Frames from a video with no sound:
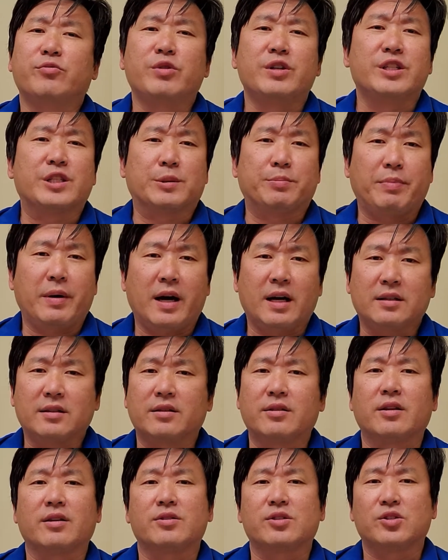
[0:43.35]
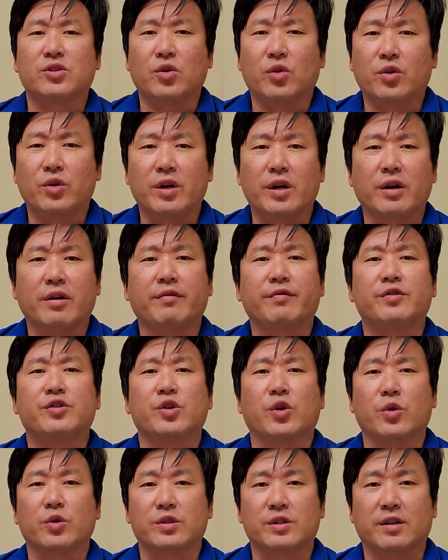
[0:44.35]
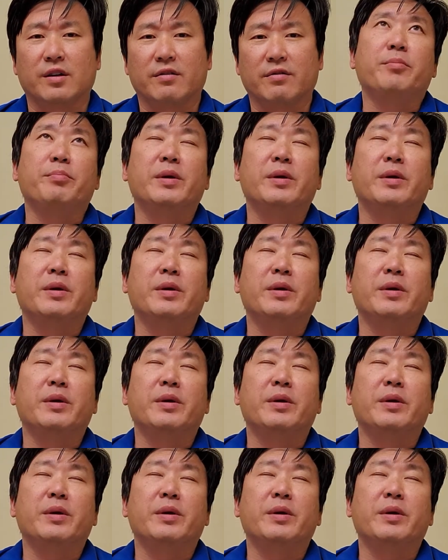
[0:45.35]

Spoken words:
respect the story of Joseph